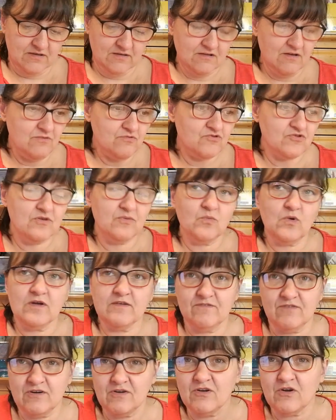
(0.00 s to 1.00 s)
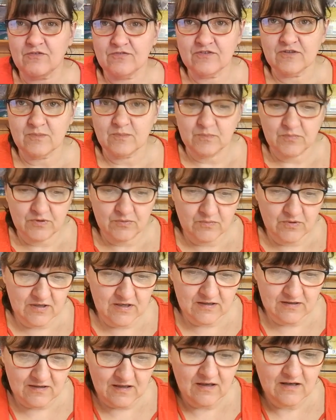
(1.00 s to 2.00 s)
I don't drink wine very often, but when
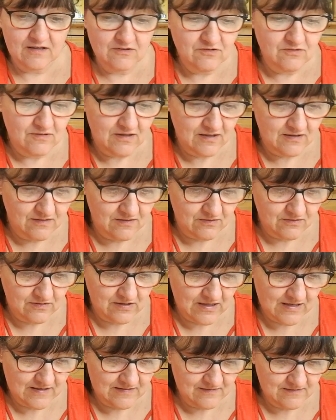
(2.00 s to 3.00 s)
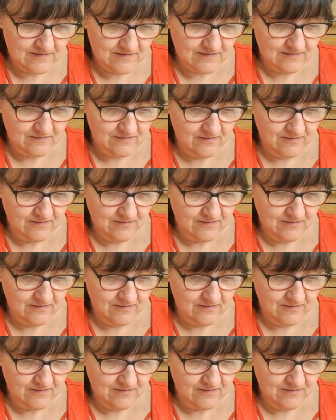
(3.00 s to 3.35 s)
I do like the odd glass now